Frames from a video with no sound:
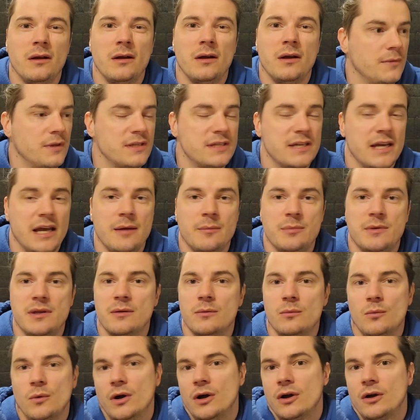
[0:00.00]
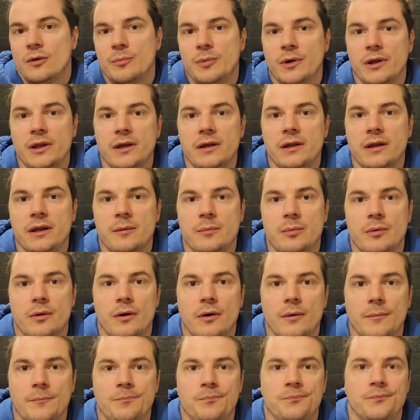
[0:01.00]
The tape didn't work brilliantly,
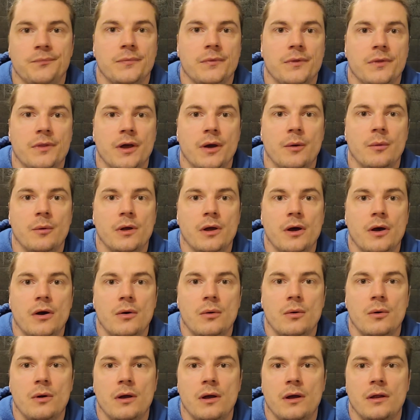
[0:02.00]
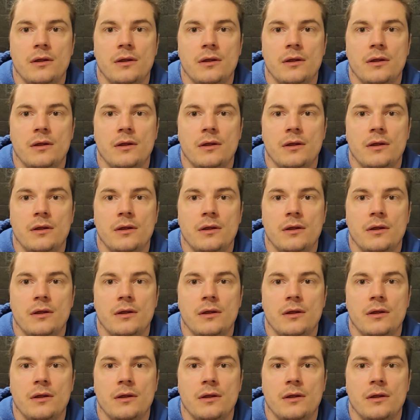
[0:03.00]
but there we go.